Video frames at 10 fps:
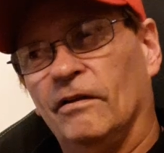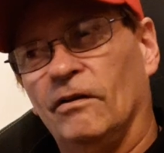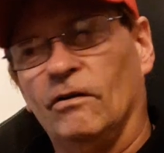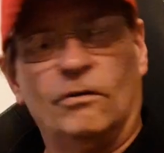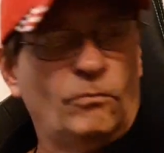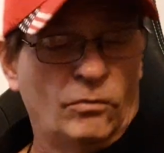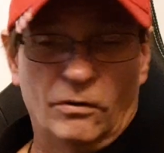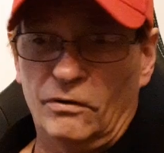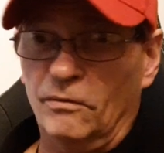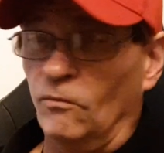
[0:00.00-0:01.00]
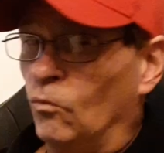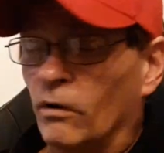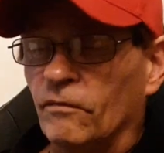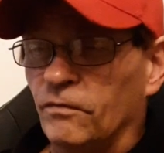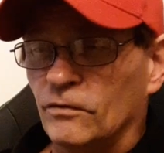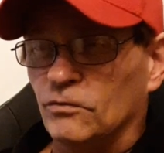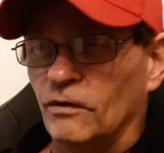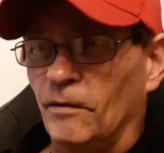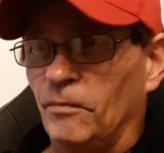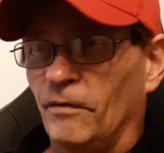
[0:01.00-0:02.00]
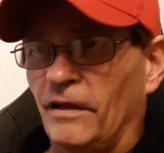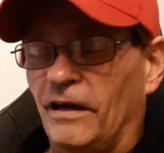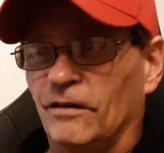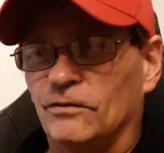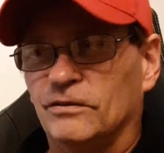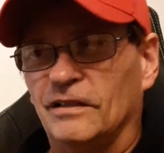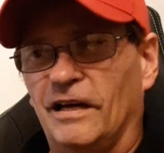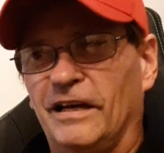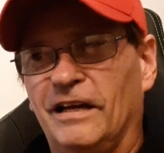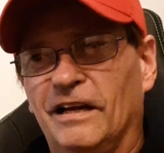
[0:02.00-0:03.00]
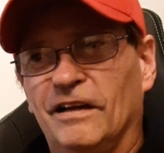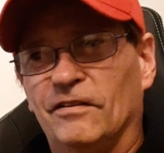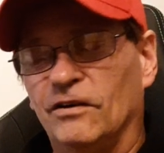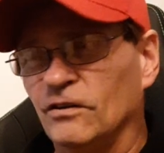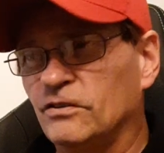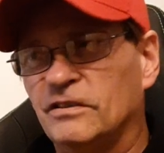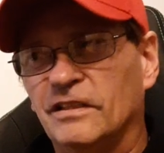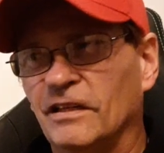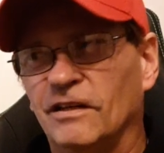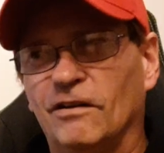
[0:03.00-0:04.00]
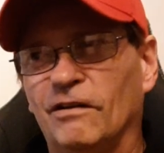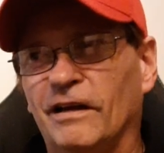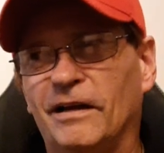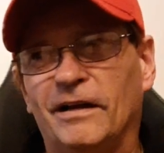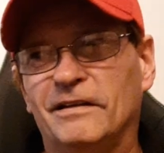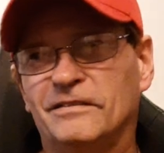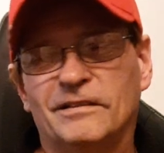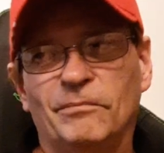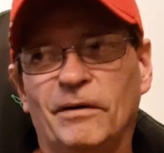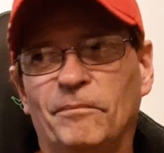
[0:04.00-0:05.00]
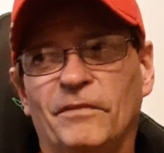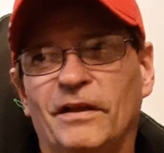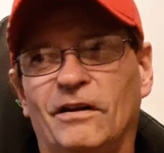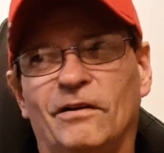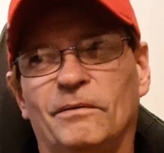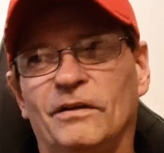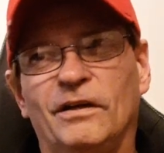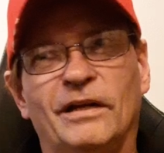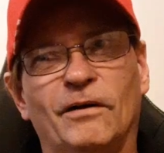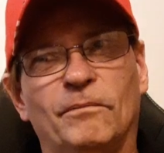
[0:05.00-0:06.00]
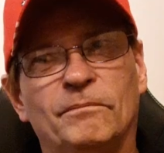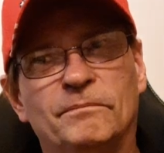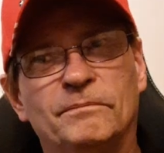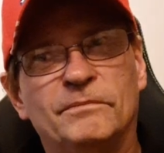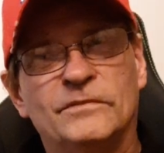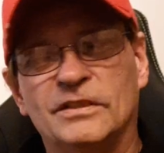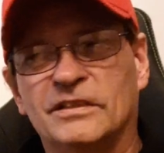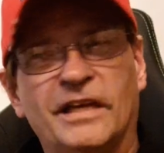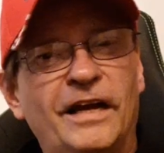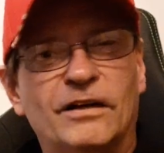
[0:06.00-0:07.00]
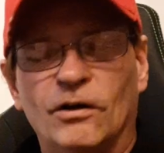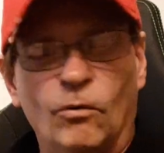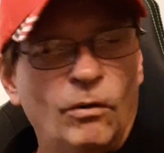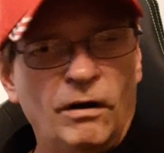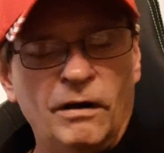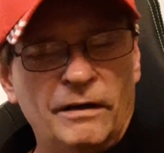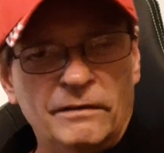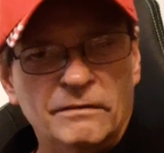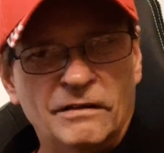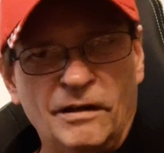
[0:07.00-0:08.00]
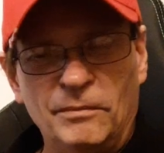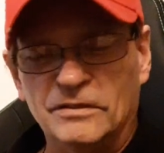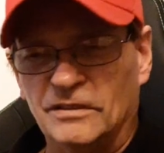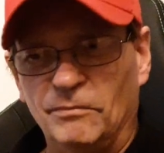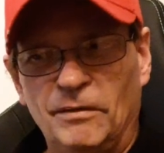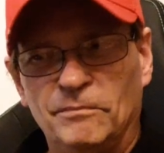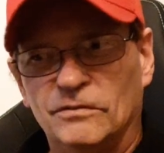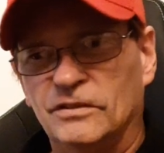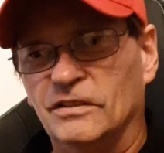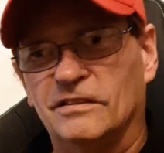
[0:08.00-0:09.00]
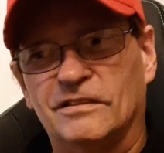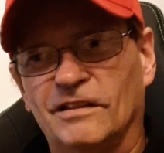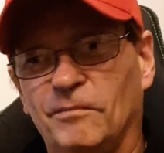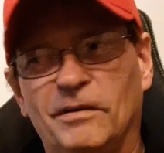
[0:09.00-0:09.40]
weren't for Trump on that other side. There's still some of them that are, just can't go on. I mean, some of them just, there's